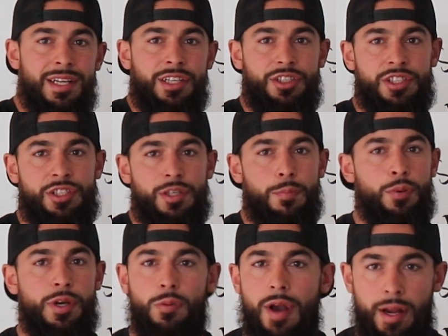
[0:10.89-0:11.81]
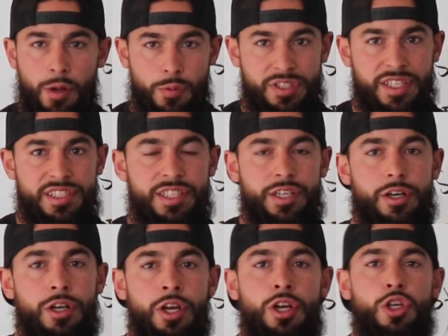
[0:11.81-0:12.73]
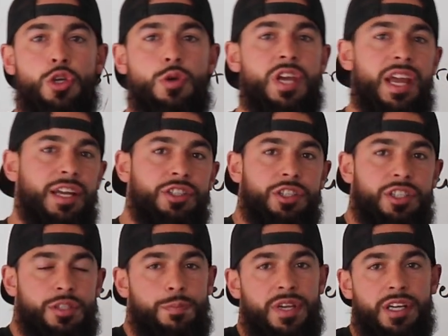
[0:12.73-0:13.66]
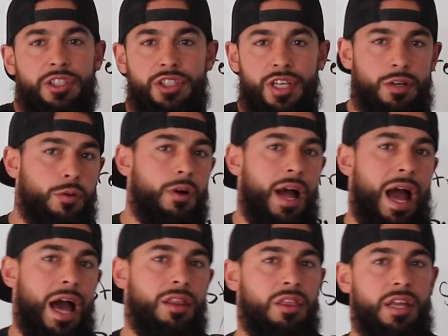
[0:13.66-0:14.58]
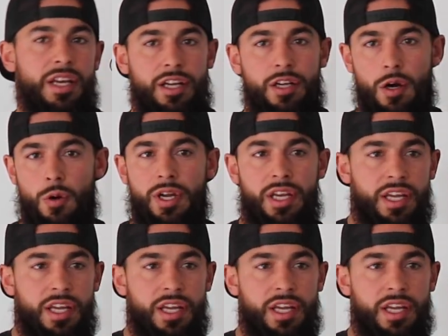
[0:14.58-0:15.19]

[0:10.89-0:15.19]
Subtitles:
just some prerequisites here. You can't just be a general athlete and go in